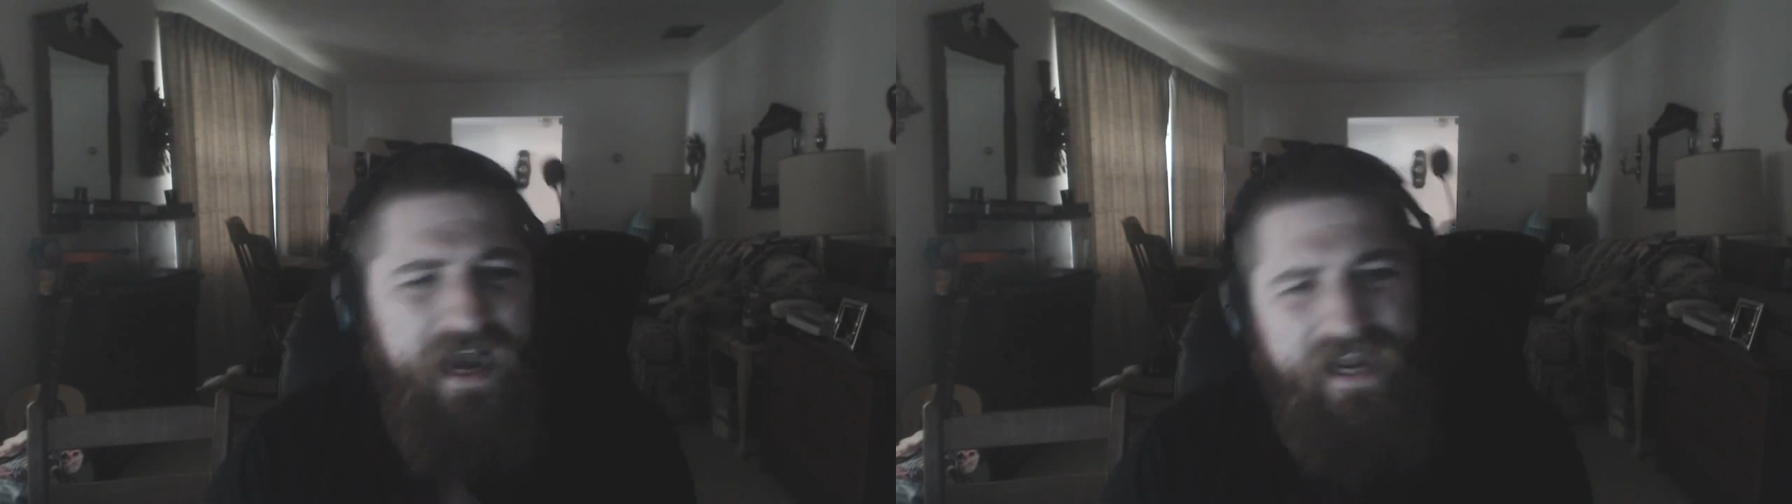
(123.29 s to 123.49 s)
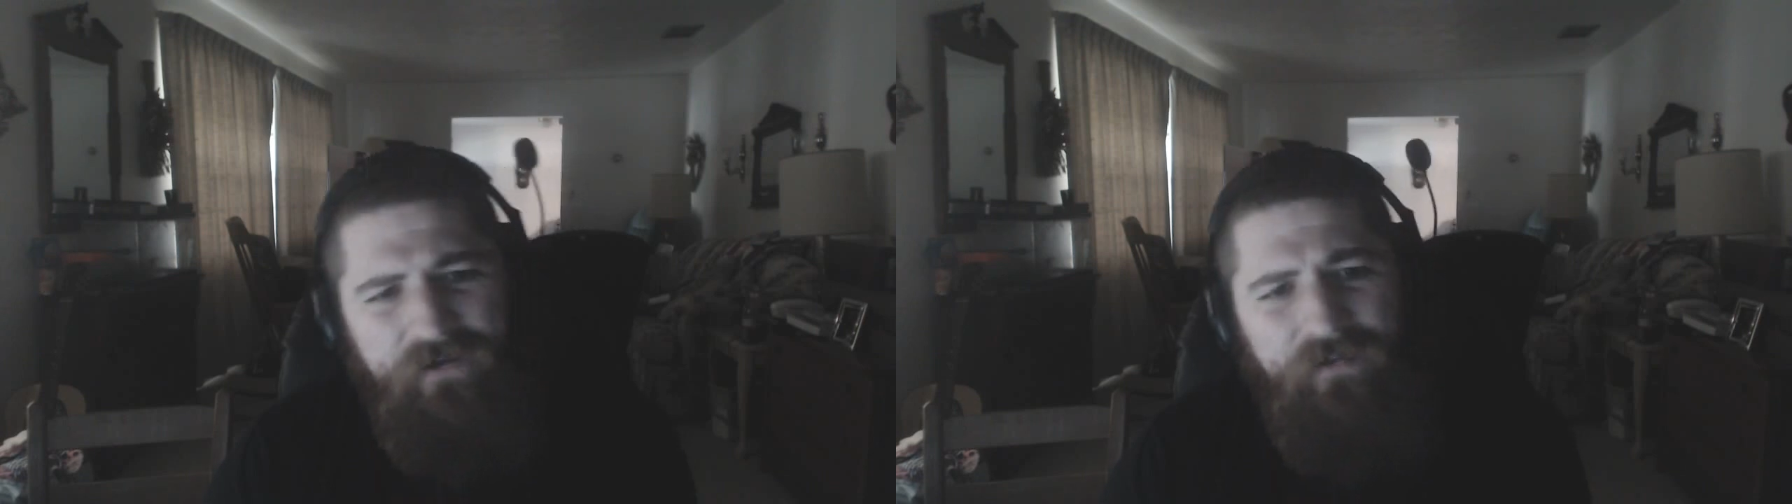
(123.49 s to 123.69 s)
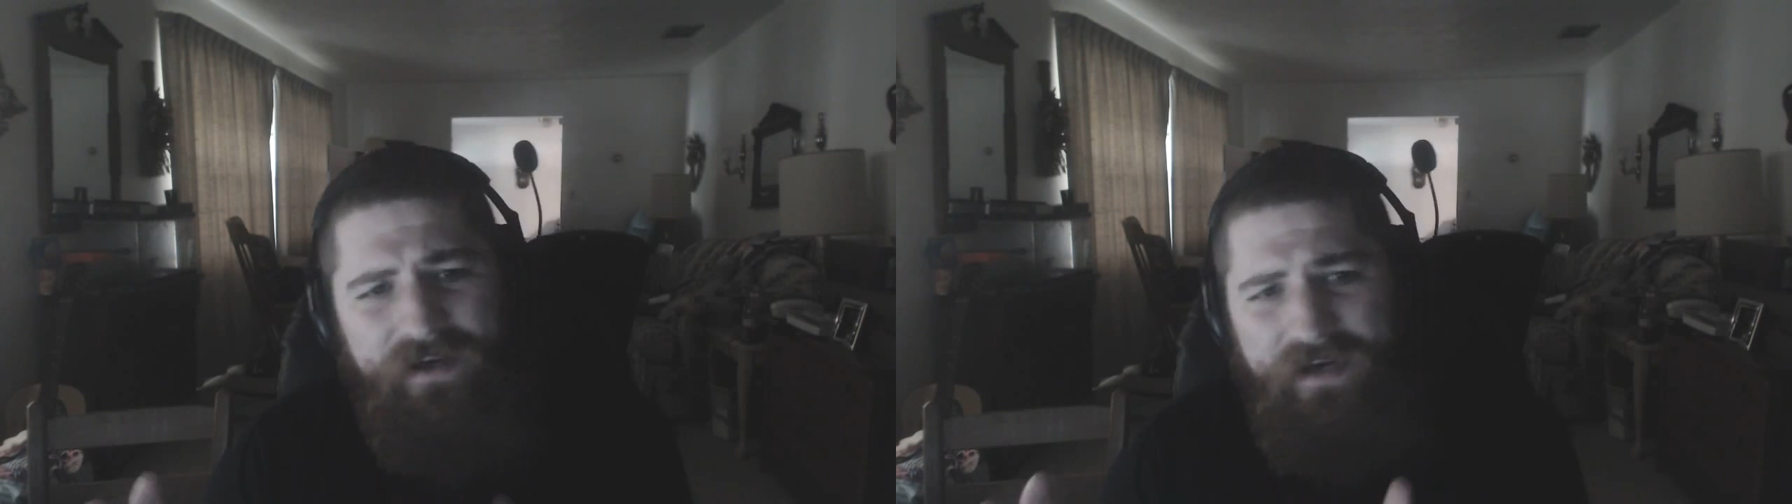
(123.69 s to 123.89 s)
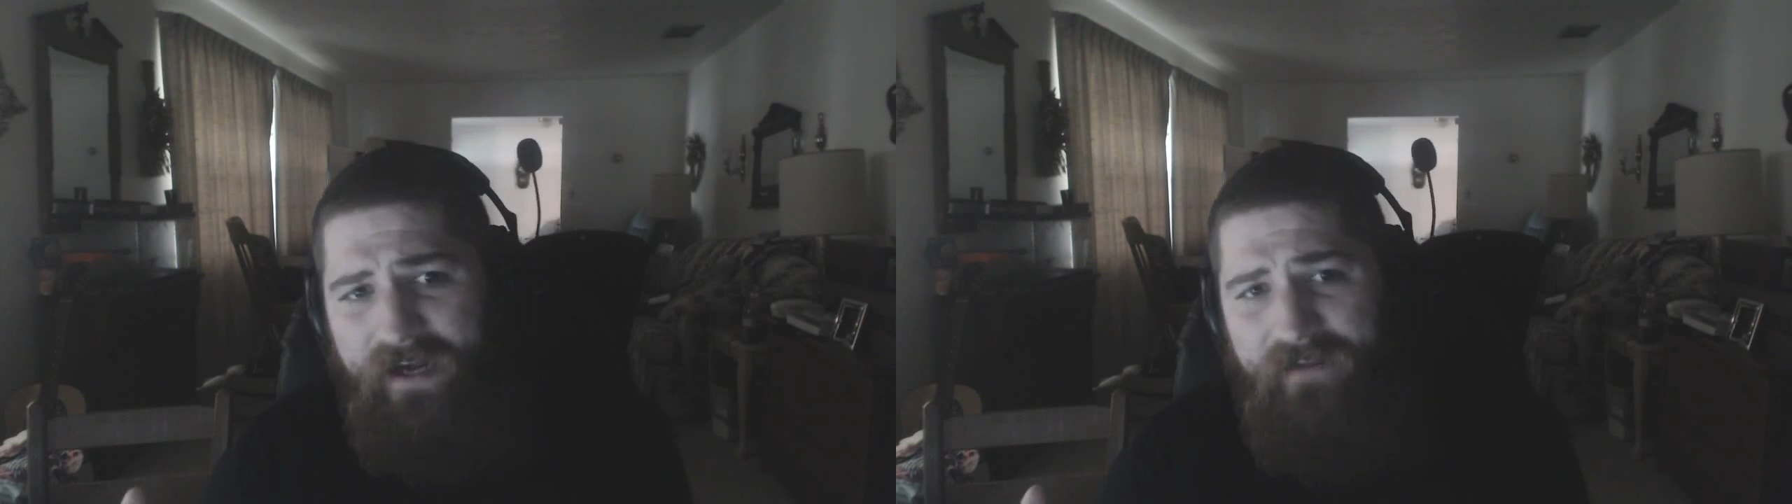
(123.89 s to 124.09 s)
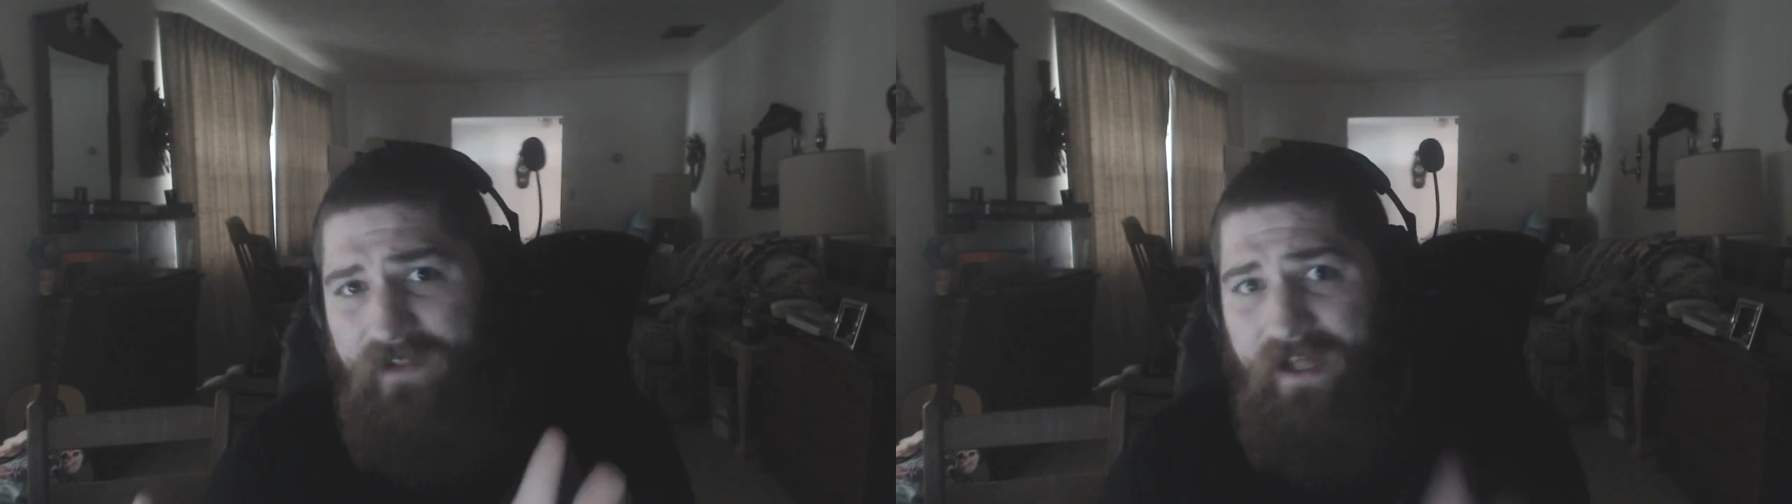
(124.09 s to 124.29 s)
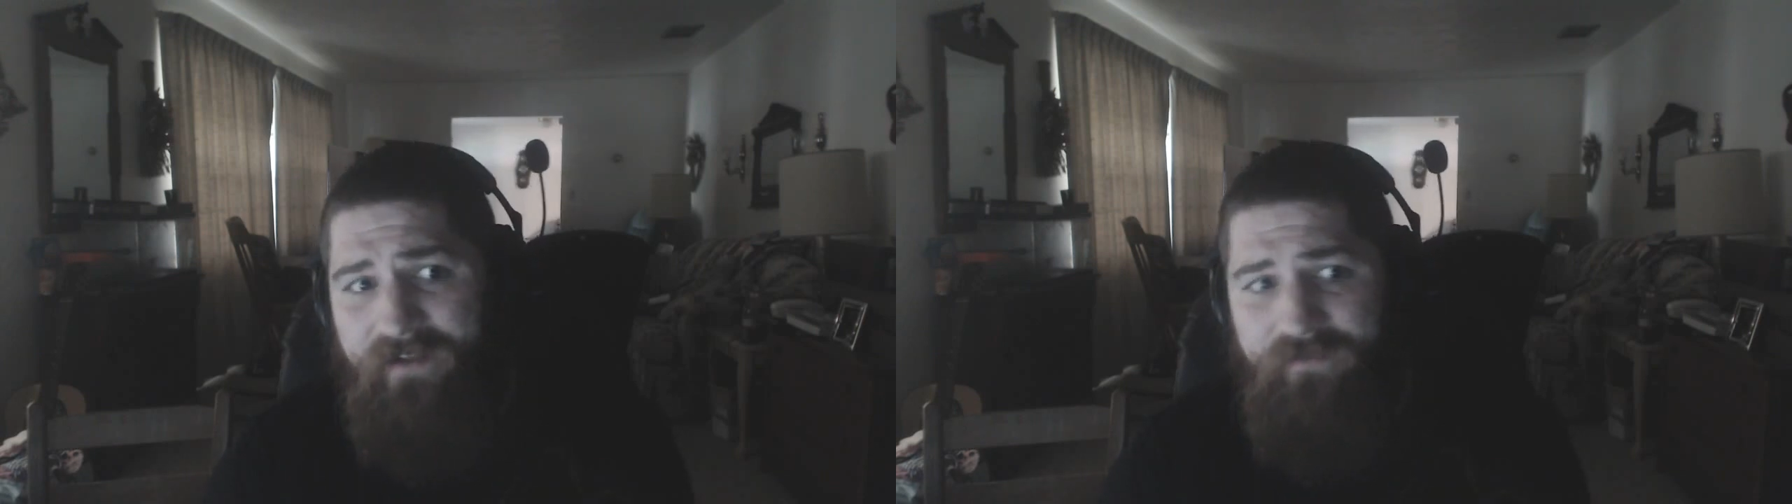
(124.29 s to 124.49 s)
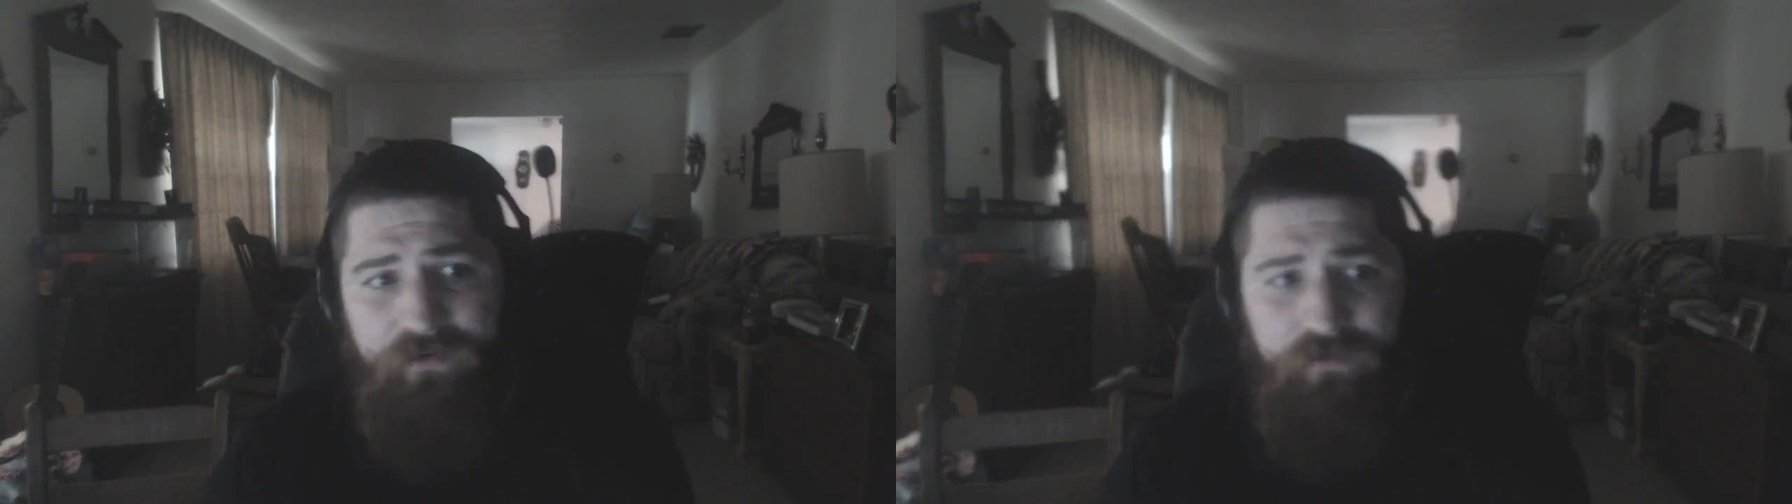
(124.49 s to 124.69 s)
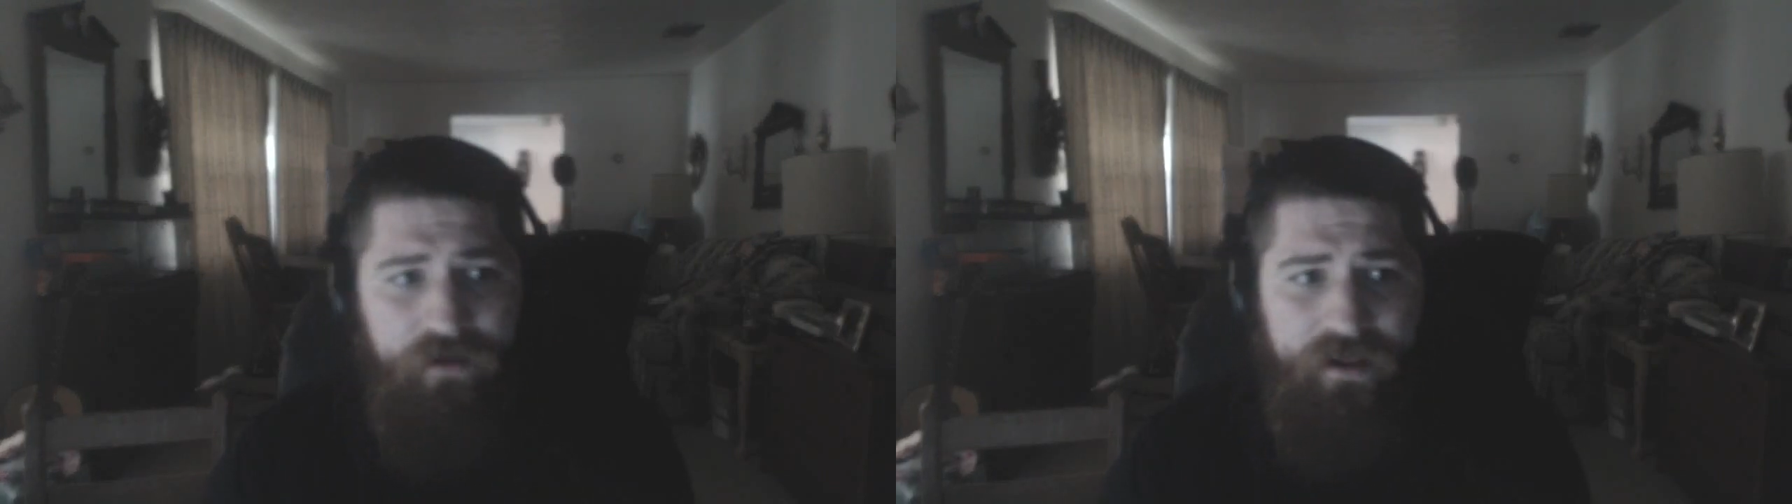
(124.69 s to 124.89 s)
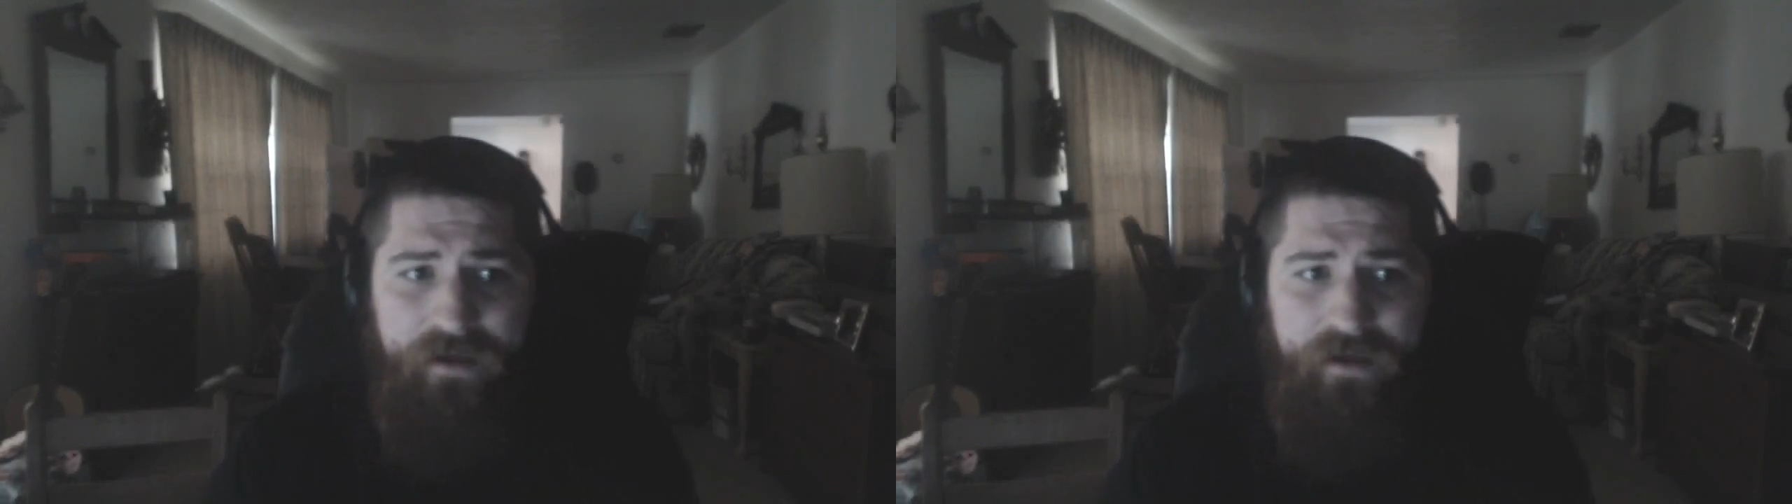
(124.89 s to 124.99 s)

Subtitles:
I know that not a lot of you